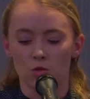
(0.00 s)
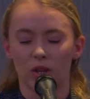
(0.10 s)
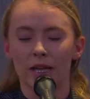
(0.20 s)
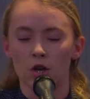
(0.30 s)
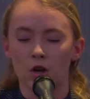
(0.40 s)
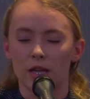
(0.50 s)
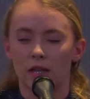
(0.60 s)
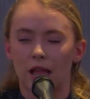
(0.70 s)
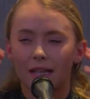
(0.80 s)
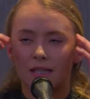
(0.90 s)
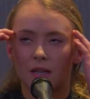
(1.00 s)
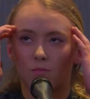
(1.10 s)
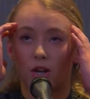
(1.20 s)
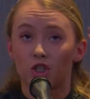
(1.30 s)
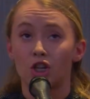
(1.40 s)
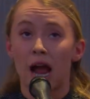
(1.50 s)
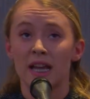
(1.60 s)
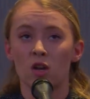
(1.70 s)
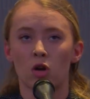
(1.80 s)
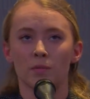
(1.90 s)
you linger in the lights and bright
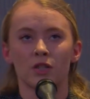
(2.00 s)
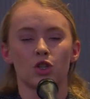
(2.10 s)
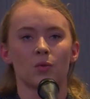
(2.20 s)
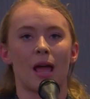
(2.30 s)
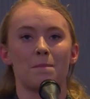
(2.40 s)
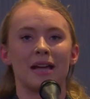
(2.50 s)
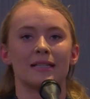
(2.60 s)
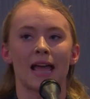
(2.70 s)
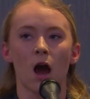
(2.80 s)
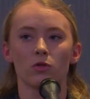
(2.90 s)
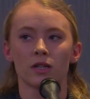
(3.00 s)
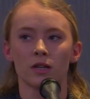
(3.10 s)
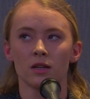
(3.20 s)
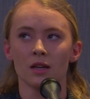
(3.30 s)
shiny ornaments you and I picked out.